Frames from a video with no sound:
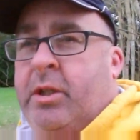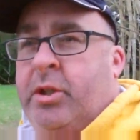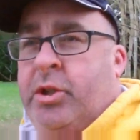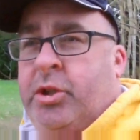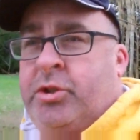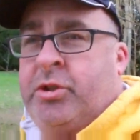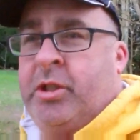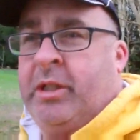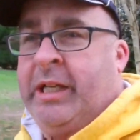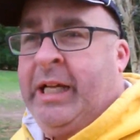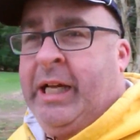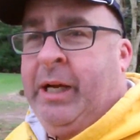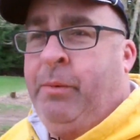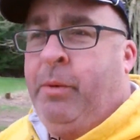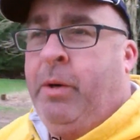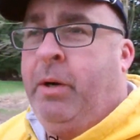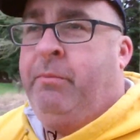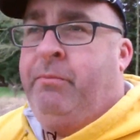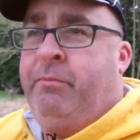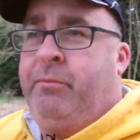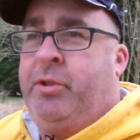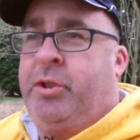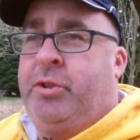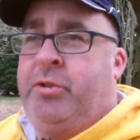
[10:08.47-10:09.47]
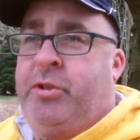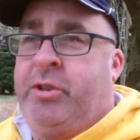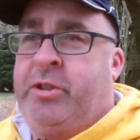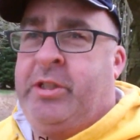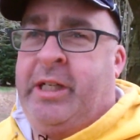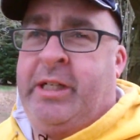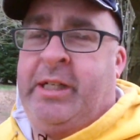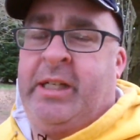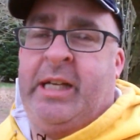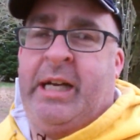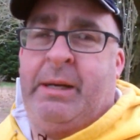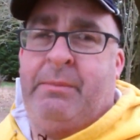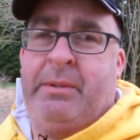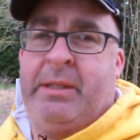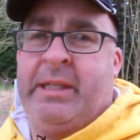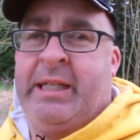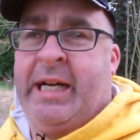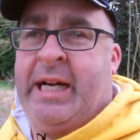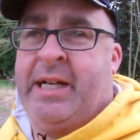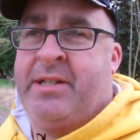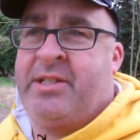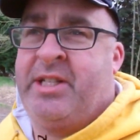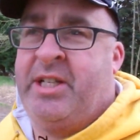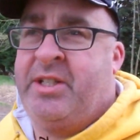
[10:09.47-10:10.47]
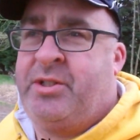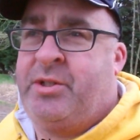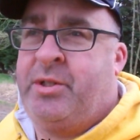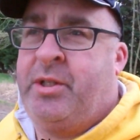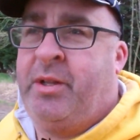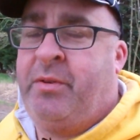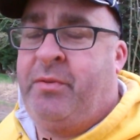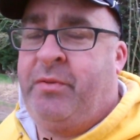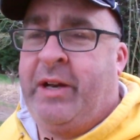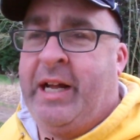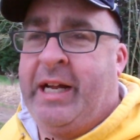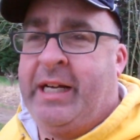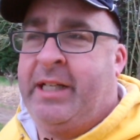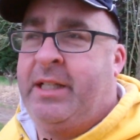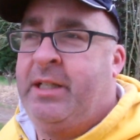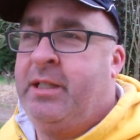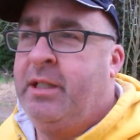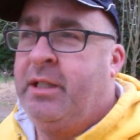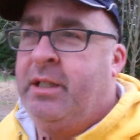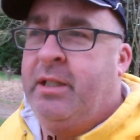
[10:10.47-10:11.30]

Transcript: Just a little one, just to show you how many yards it is to the flag.